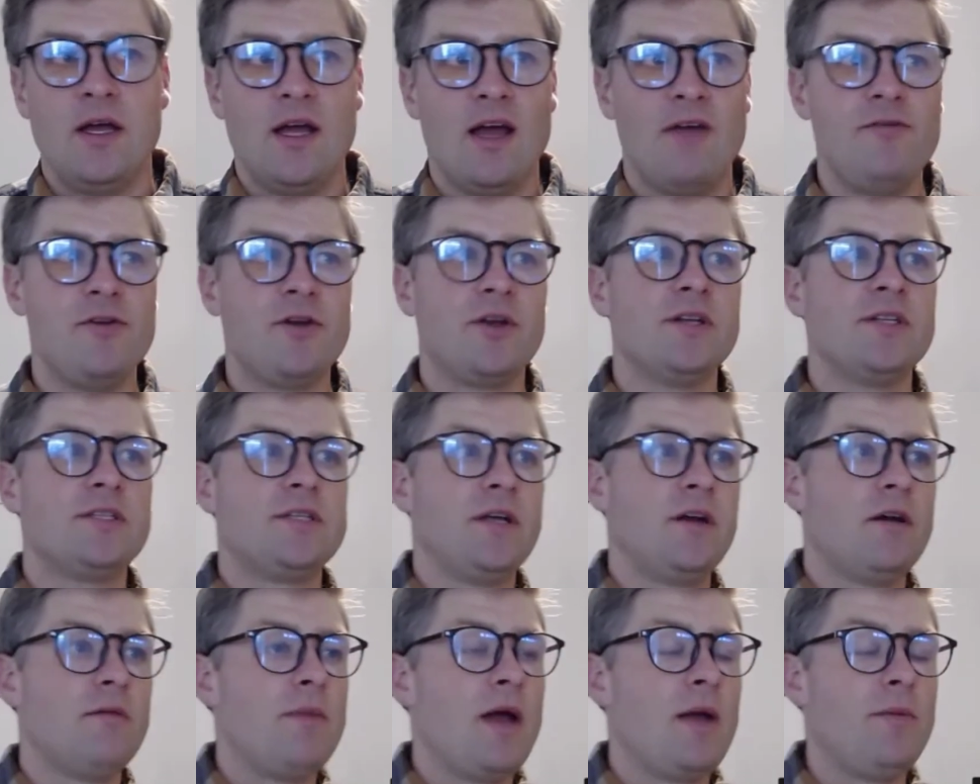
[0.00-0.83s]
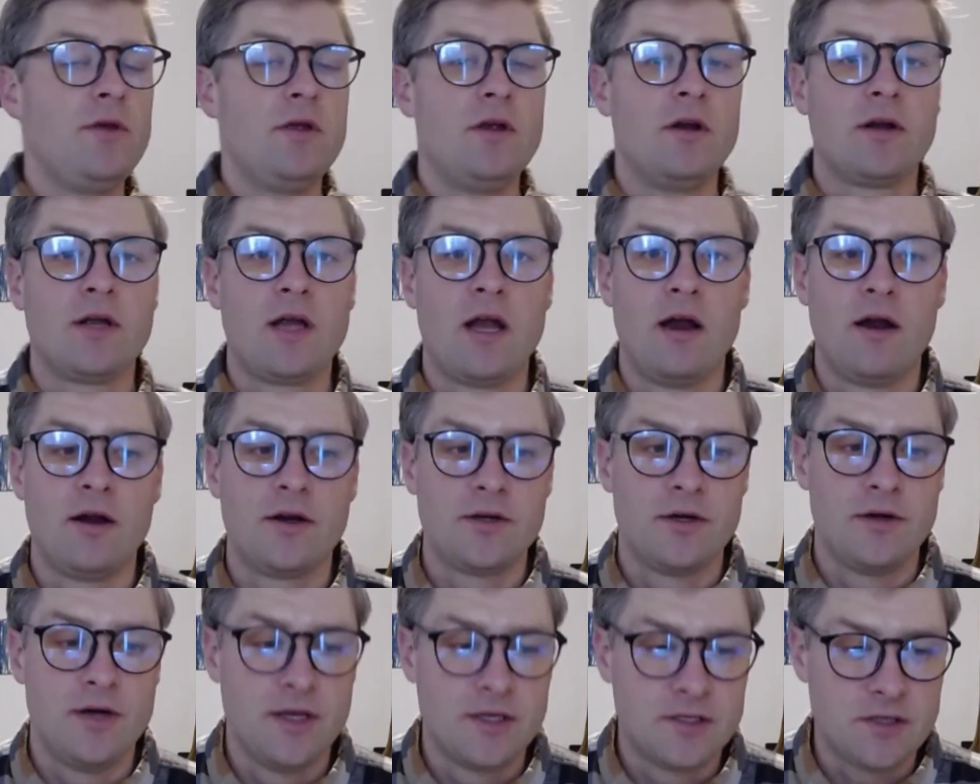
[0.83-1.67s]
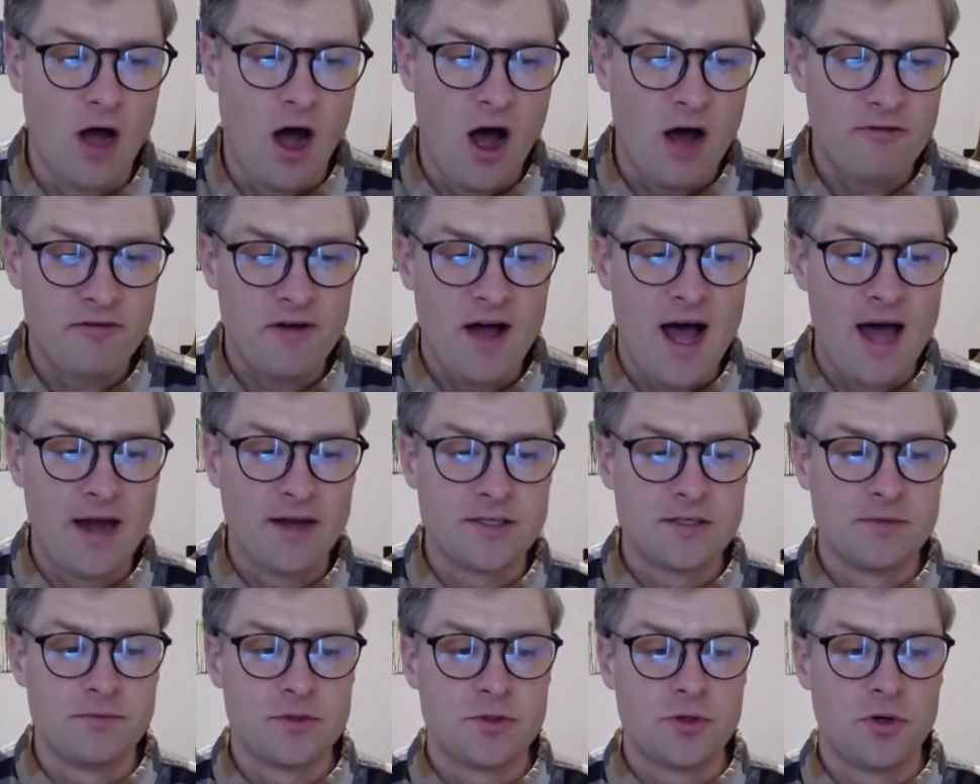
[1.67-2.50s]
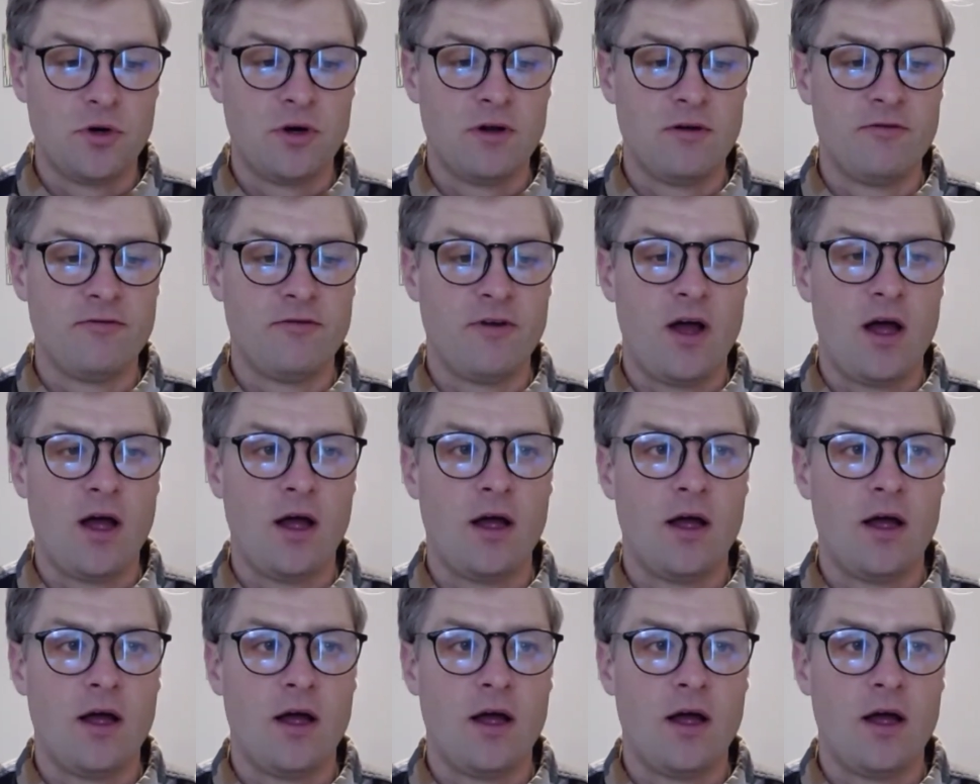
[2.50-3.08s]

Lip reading: If you consider maybe your character is off on some sort of